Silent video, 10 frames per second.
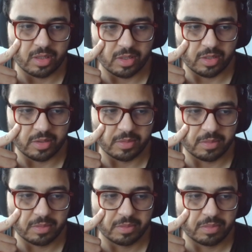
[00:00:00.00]
Uh,
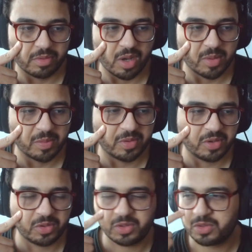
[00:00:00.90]

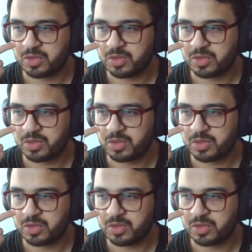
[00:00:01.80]
Probably